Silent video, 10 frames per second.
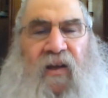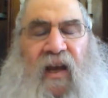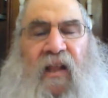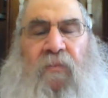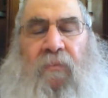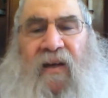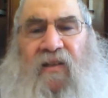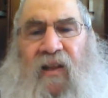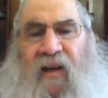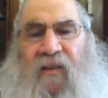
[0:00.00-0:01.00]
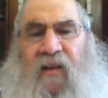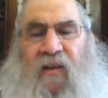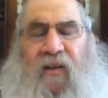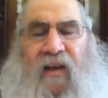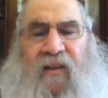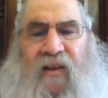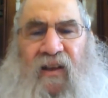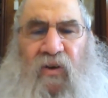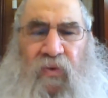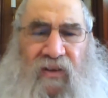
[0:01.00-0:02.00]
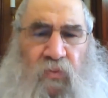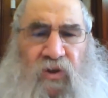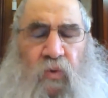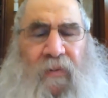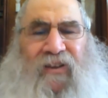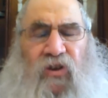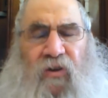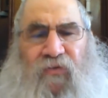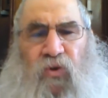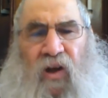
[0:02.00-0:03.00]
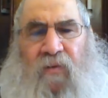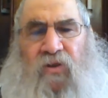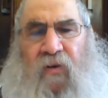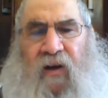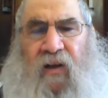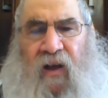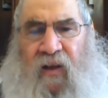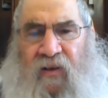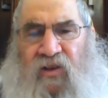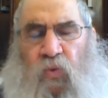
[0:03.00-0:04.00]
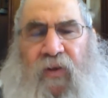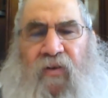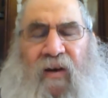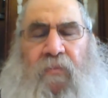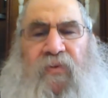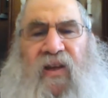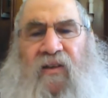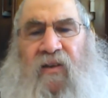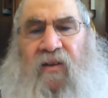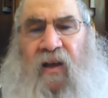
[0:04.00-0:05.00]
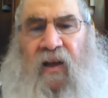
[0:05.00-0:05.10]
Kedem a Maisa lechatchila. Lechatchila, which we mentioned a few times already. This is where the Rambam says it.